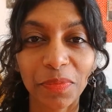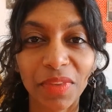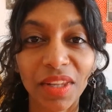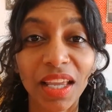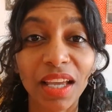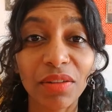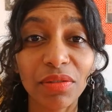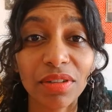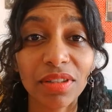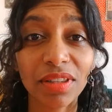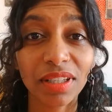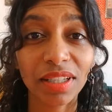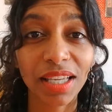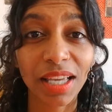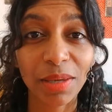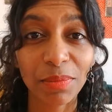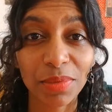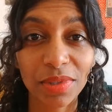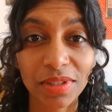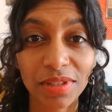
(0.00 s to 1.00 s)
everything
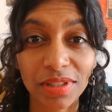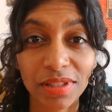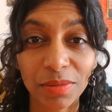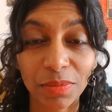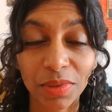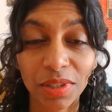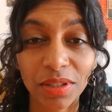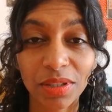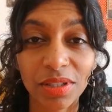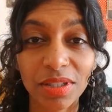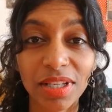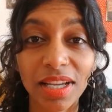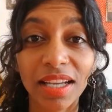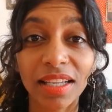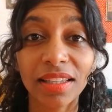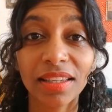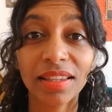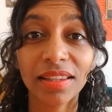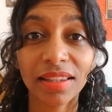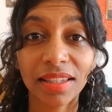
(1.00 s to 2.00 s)
happens because I
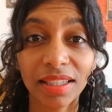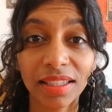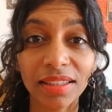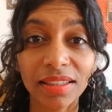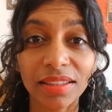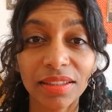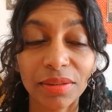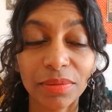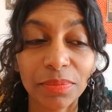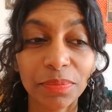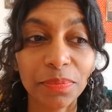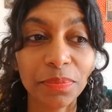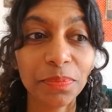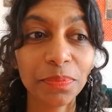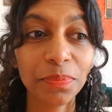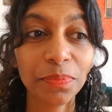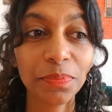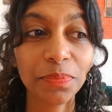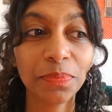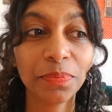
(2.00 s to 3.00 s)
think
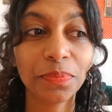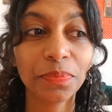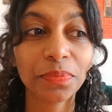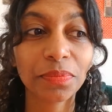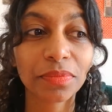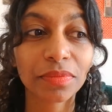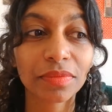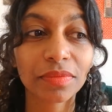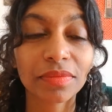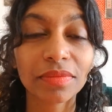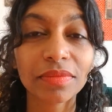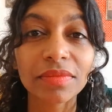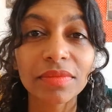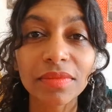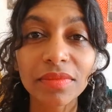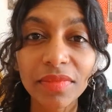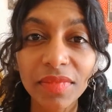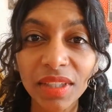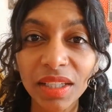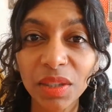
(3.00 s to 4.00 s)

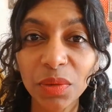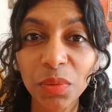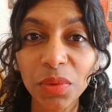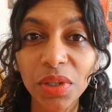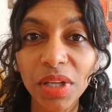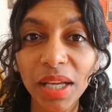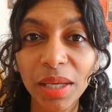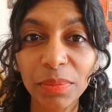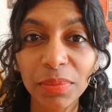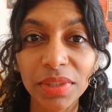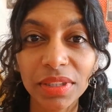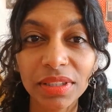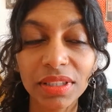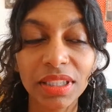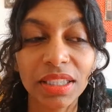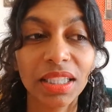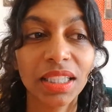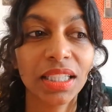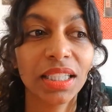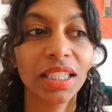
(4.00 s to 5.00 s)
it will happen,
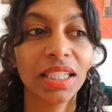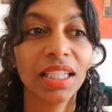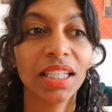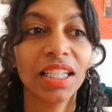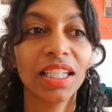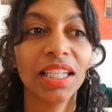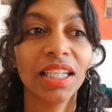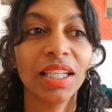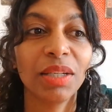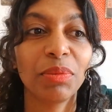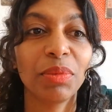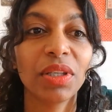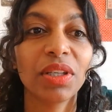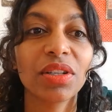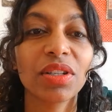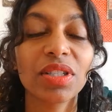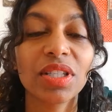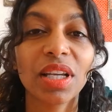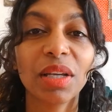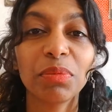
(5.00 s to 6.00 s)

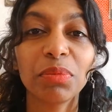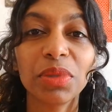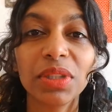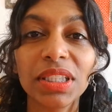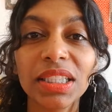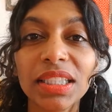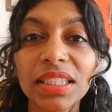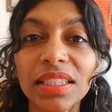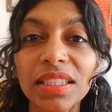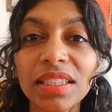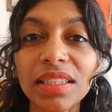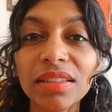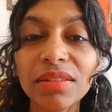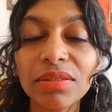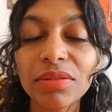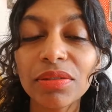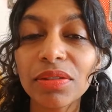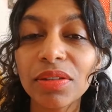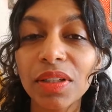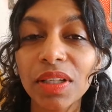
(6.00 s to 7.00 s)
because I believe
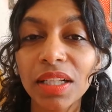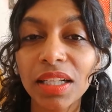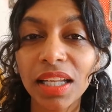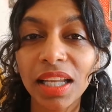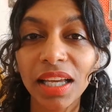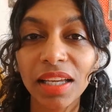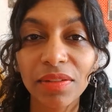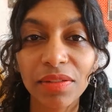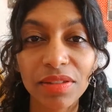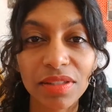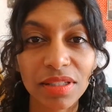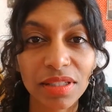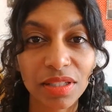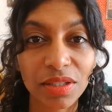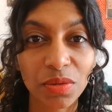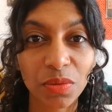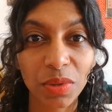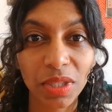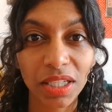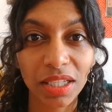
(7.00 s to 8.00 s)
life is this
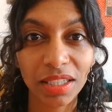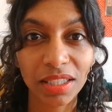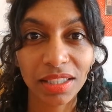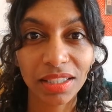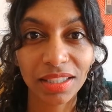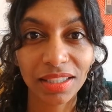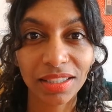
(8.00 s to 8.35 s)
way,